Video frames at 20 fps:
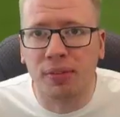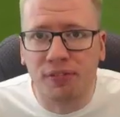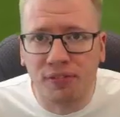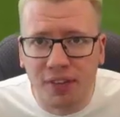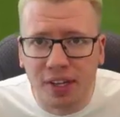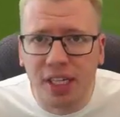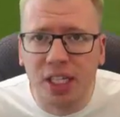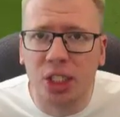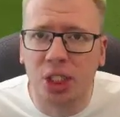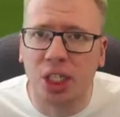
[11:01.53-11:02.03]
and
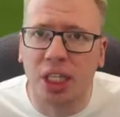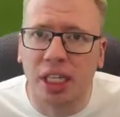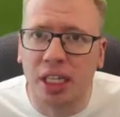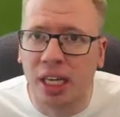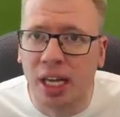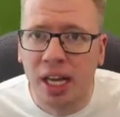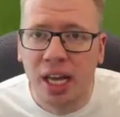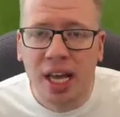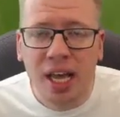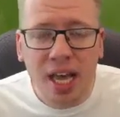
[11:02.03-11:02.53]

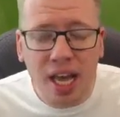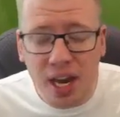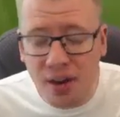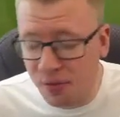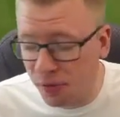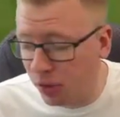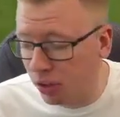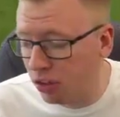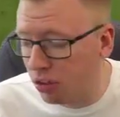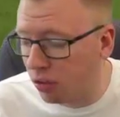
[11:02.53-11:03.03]
finishing
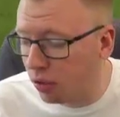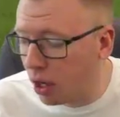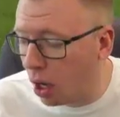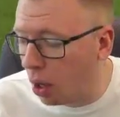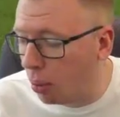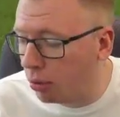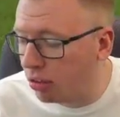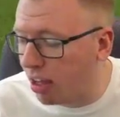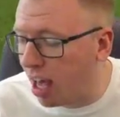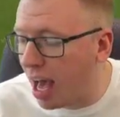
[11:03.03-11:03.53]
in front of
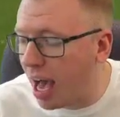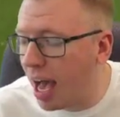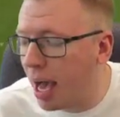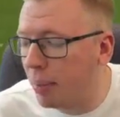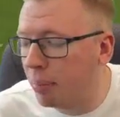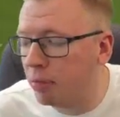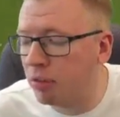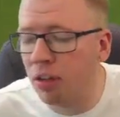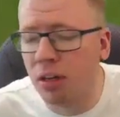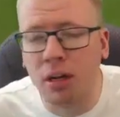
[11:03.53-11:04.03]
goal was
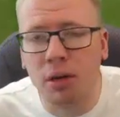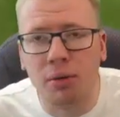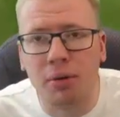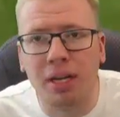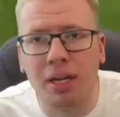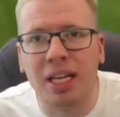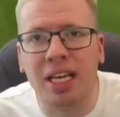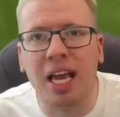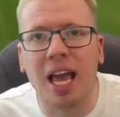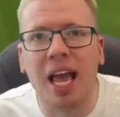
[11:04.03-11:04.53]

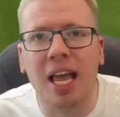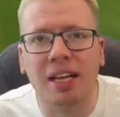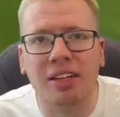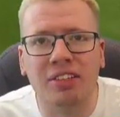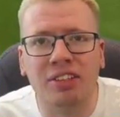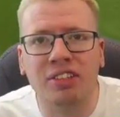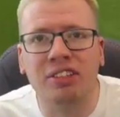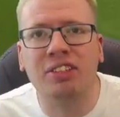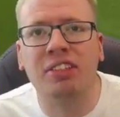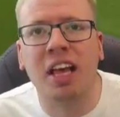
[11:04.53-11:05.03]
absolutely
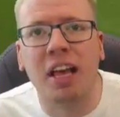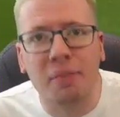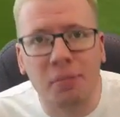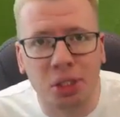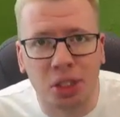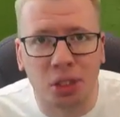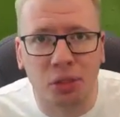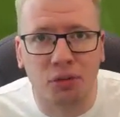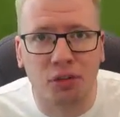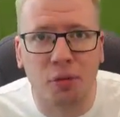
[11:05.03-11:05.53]

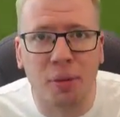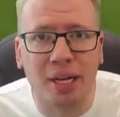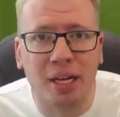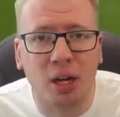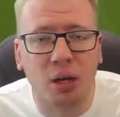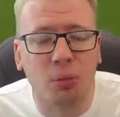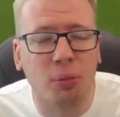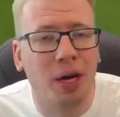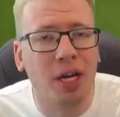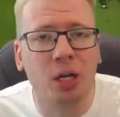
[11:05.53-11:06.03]
exceptional for me.
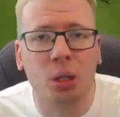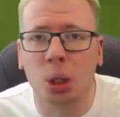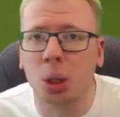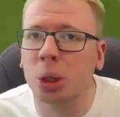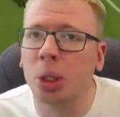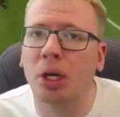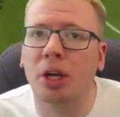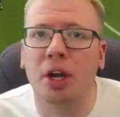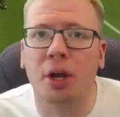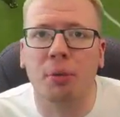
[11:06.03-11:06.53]
Like, Juan
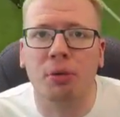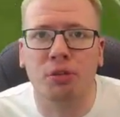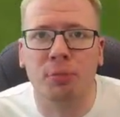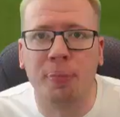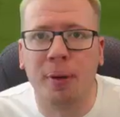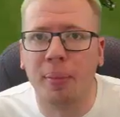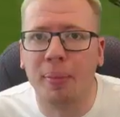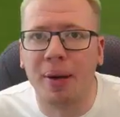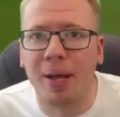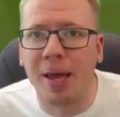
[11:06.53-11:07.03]
Cuadrado was
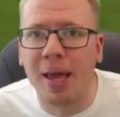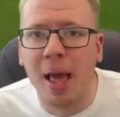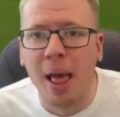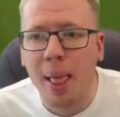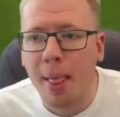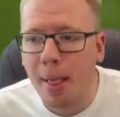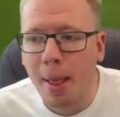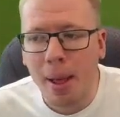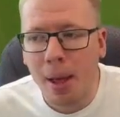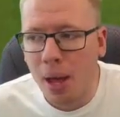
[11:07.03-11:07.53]
probably,
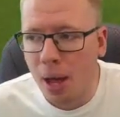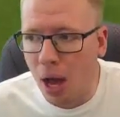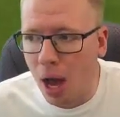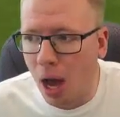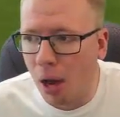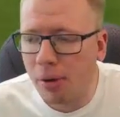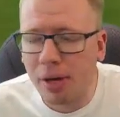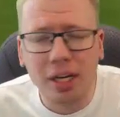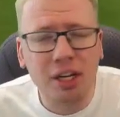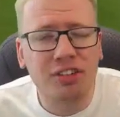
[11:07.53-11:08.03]

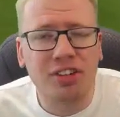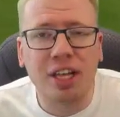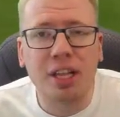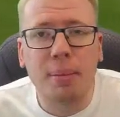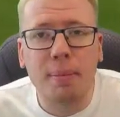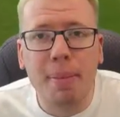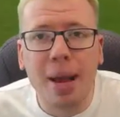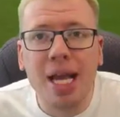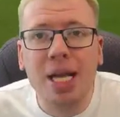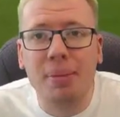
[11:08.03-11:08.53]
I'm going to say, the
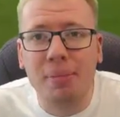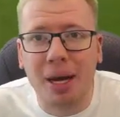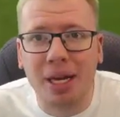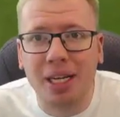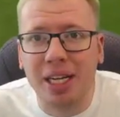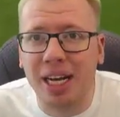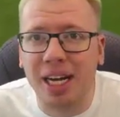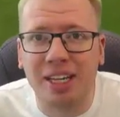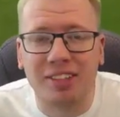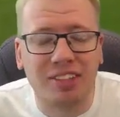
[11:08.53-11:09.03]
main man
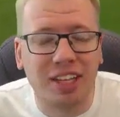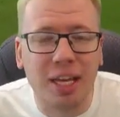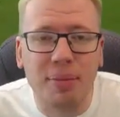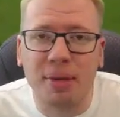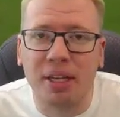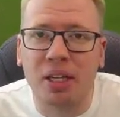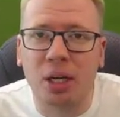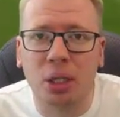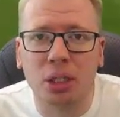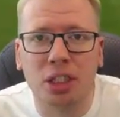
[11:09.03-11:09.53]
in our team.
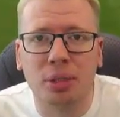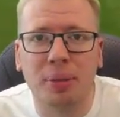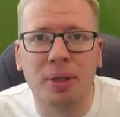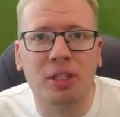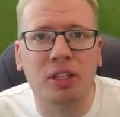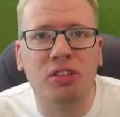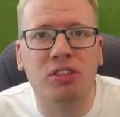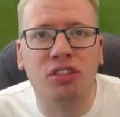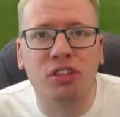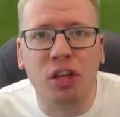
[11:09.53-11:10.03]
He
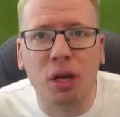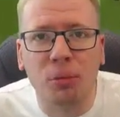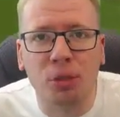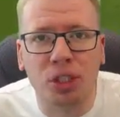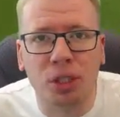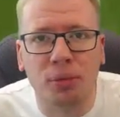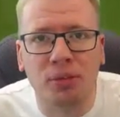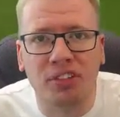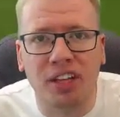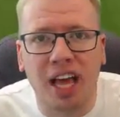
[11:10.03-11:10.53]
contributed so
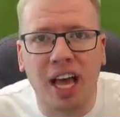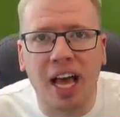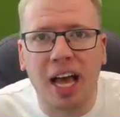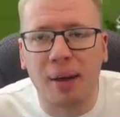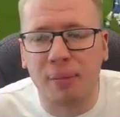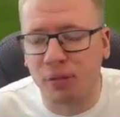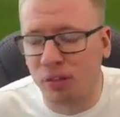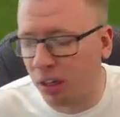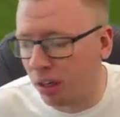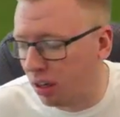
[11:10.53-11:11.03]
much, it was
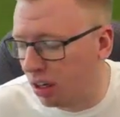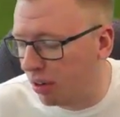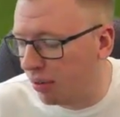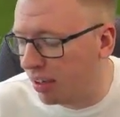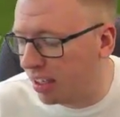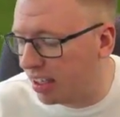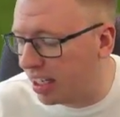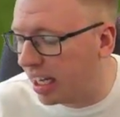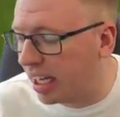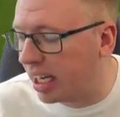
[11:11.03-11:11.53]
absolutely
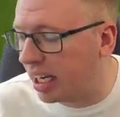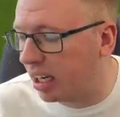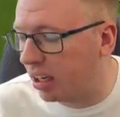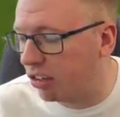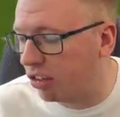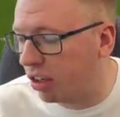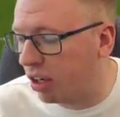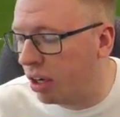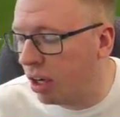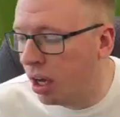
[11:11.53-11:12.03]

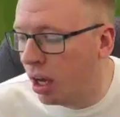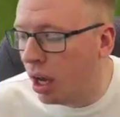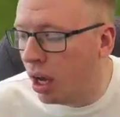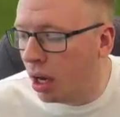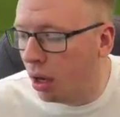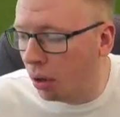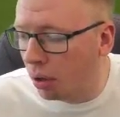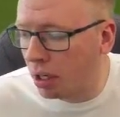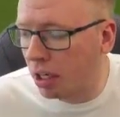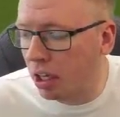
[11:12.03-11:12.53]
ridiculous. And
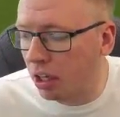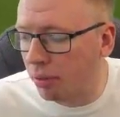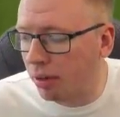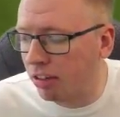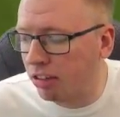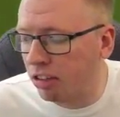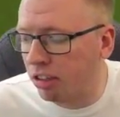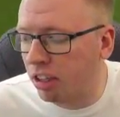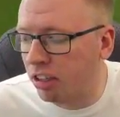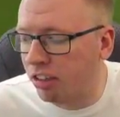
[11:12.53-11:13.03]
looking at the
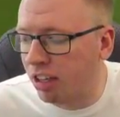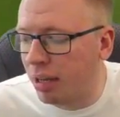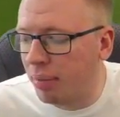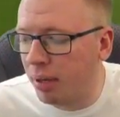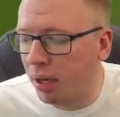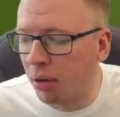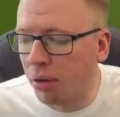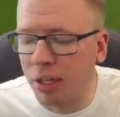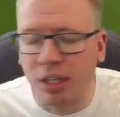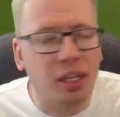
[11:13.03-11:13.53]
rest of the team,
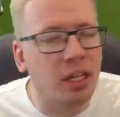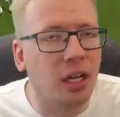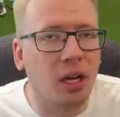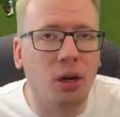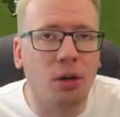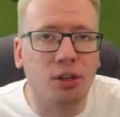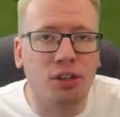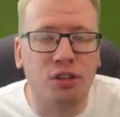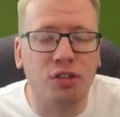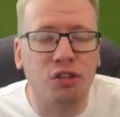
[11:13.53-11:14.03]
you're looking at the
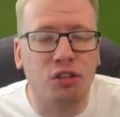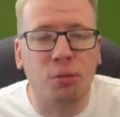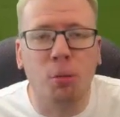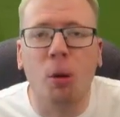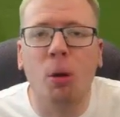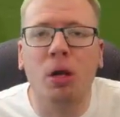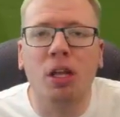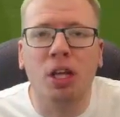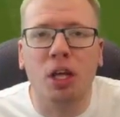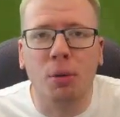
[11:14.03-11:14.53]
likes of
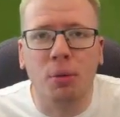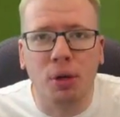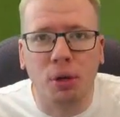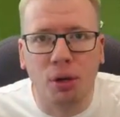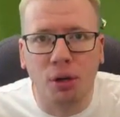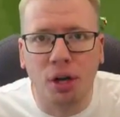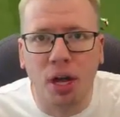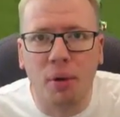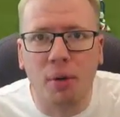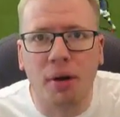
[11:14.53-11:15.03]
Smalling, who we
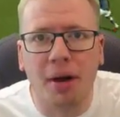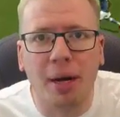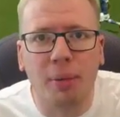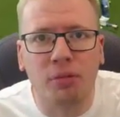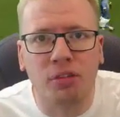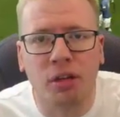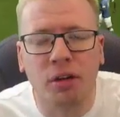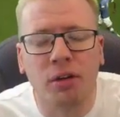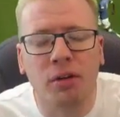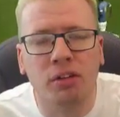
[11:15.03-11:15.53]
all know are
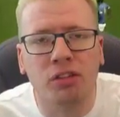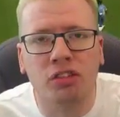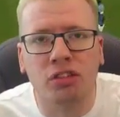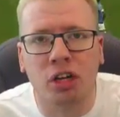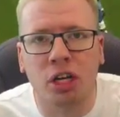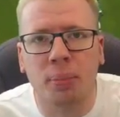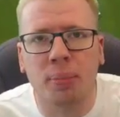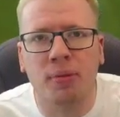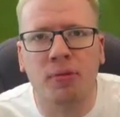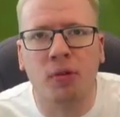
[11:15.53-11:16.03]
absolutely
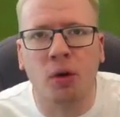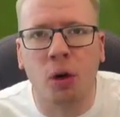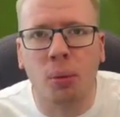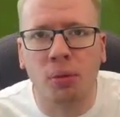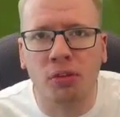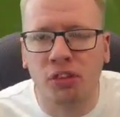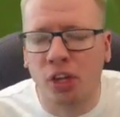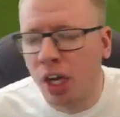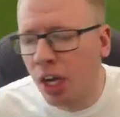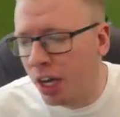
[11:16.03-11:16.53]
solid
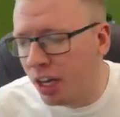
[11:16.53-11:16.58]
performers.